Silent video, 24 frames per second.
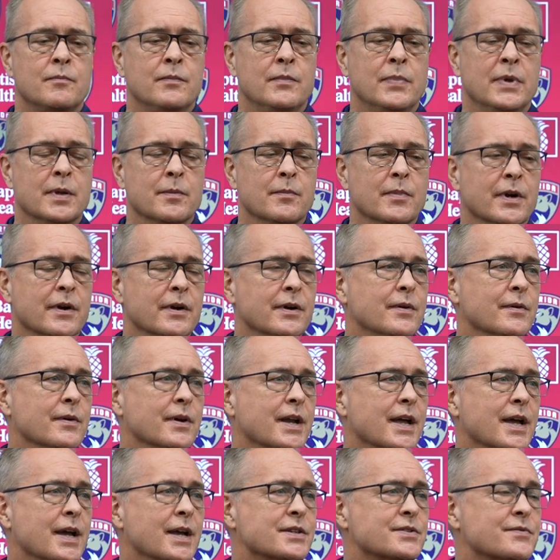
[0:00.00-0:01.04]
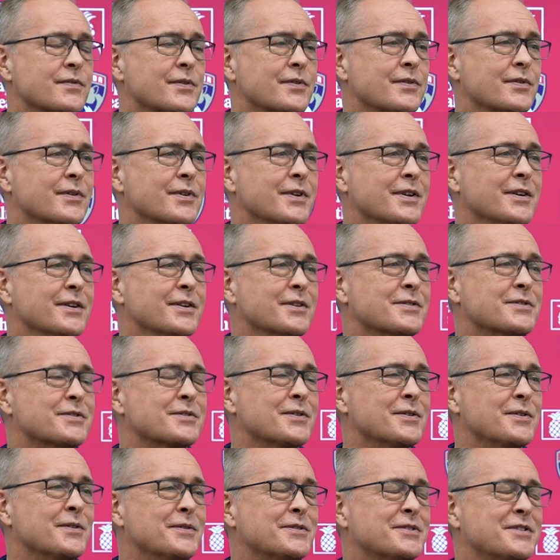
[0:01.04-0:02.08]
being married to an ass for 30 years.
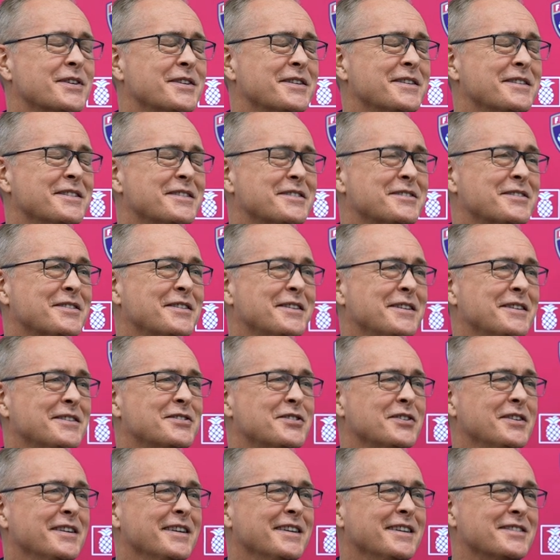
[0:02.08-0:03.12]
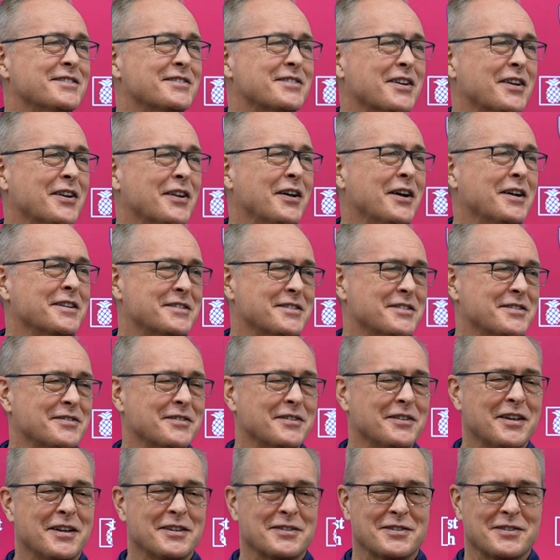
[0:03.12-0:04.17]
So she's got
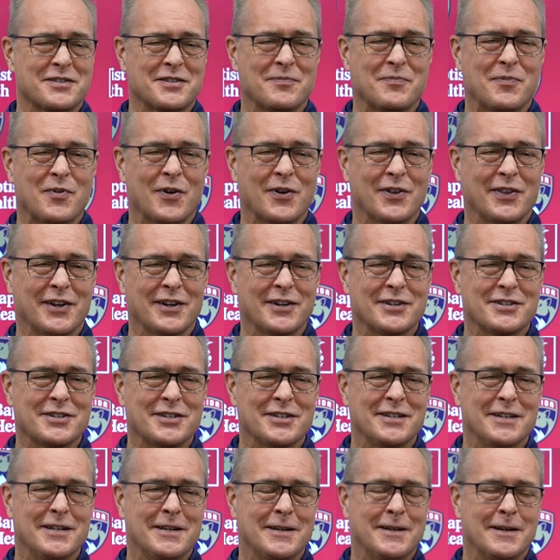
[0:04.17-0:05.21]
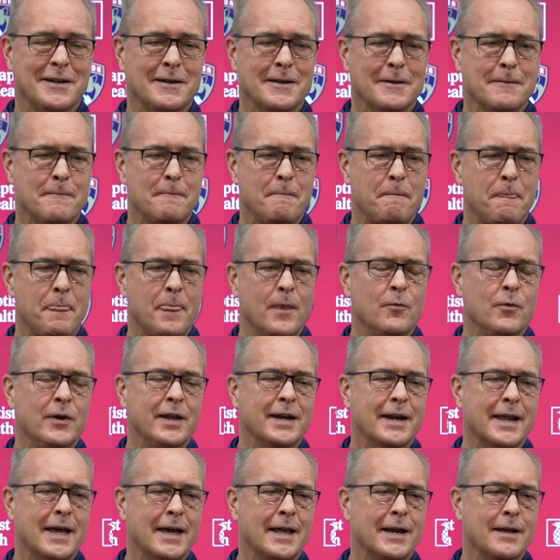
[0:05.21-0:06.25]
lots of support there. She needed it. We
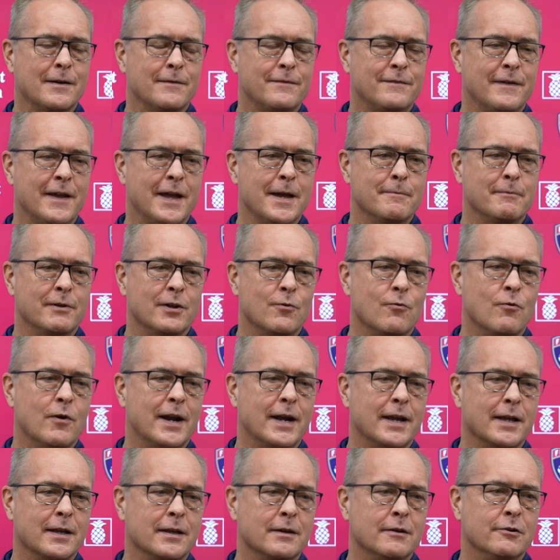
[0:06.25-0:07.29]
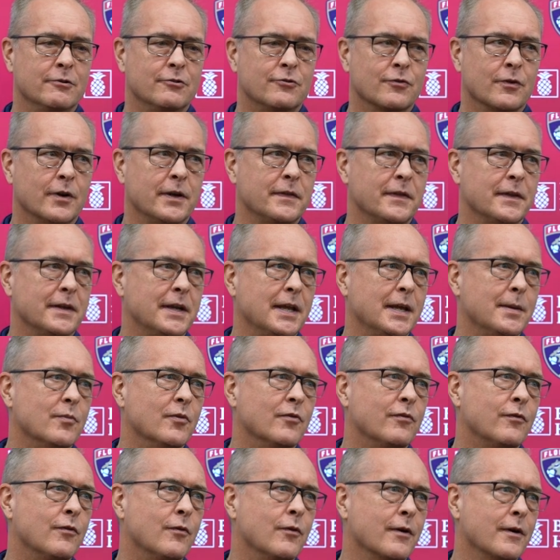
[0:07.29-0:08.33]
had a family wedding in Detroit the day
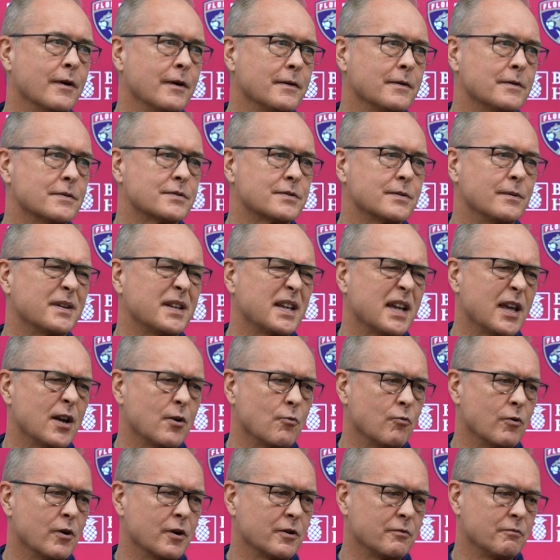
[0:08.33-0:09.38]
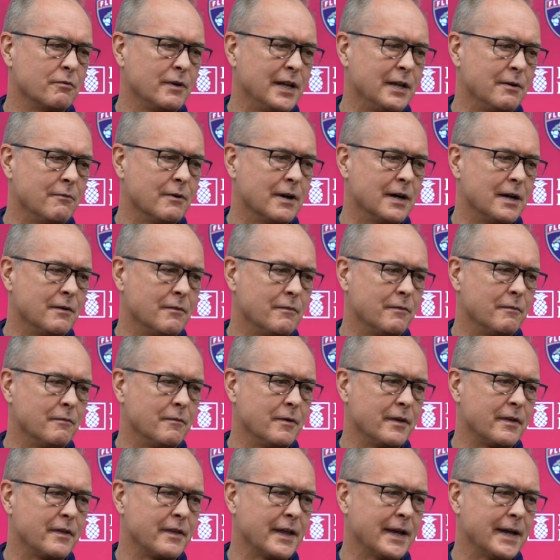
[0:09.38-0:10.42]
before, so it kind of worked really well
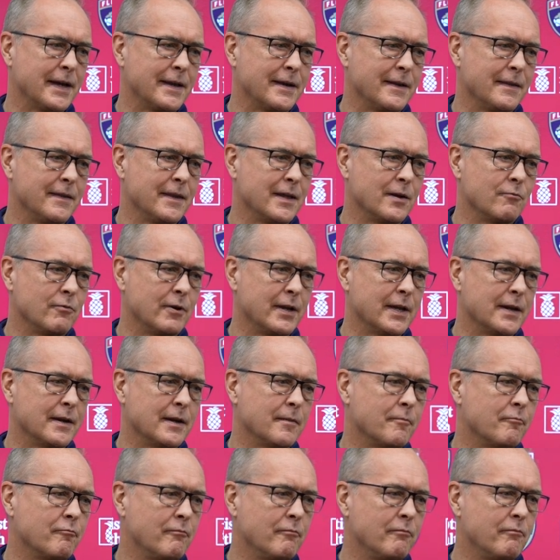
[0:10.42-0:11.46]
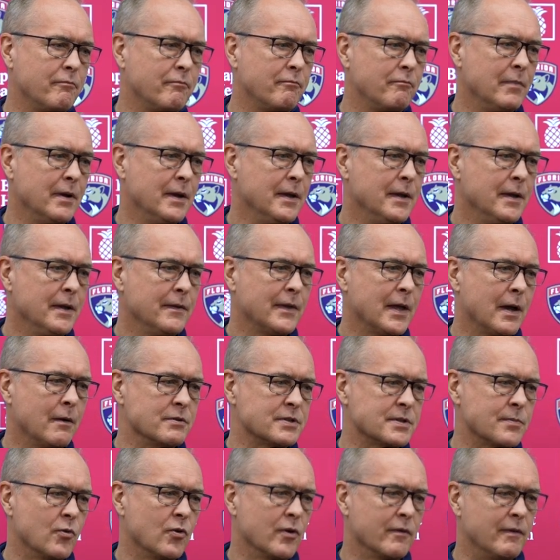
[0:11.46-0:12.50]
with that, and then we had a... That
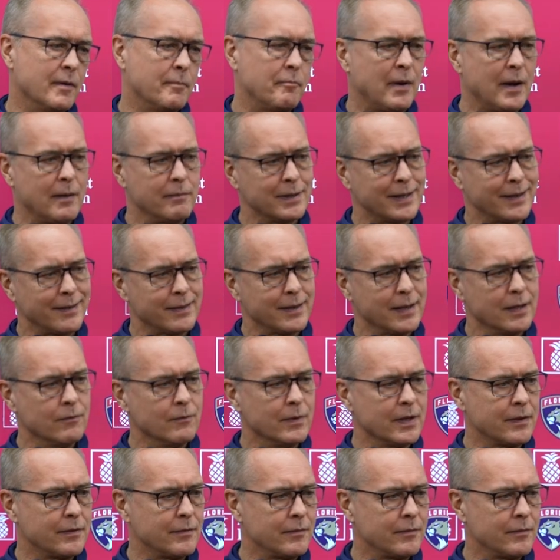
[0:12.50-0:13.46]
was more of a public thing